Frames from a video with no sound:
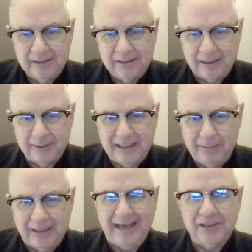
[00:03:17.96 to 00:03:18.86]
I
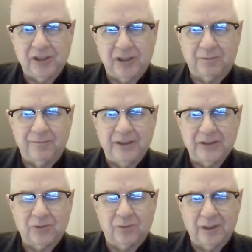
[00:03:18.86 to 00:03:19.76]
became an adjunct
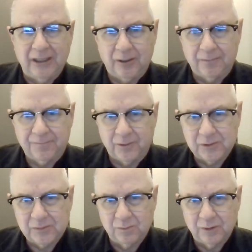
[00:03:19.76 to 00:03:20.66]
professor there,
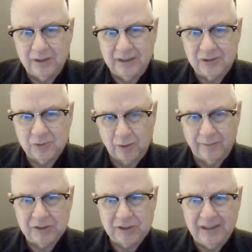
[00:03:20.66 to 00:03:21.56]
first with the School of
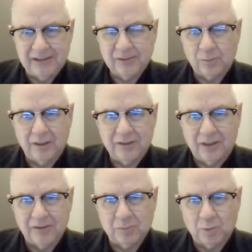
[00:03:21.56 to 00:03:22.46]
Education, where I
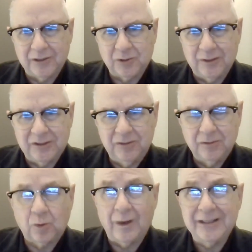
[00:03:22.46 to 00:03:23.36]
taught some graduate
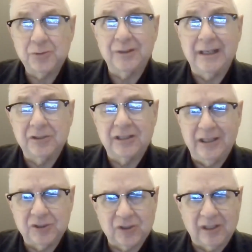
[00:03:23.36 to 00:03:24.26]

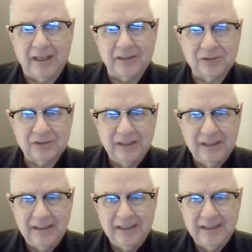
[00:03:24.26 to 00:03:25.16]
education classes
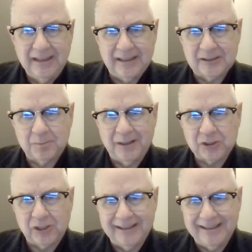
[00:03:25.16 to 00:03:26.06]
and
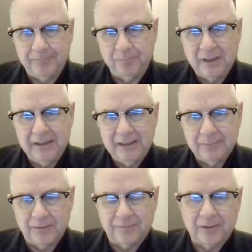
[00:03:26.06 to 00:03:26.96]
special ed.
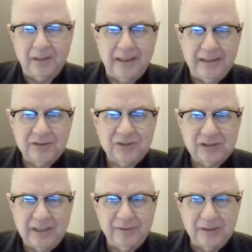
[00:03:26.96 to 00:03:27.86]
But for the last
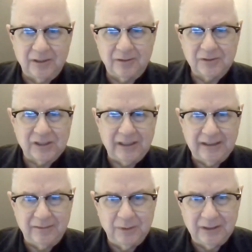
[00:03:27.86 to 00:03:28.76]
7 years, I
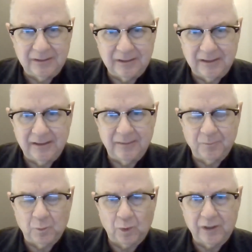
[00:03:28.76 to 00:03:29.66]
have been
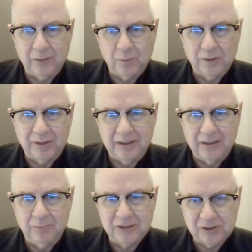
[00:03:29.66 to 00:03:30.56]
working with
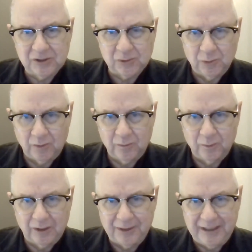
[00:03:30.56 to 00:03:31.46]
the business
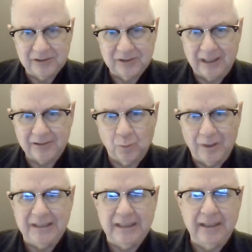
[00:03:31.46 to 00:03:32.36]
school, thanks to Dr.
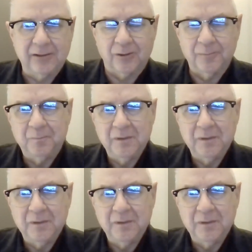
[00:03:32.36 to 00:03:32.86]
Wendy Aker,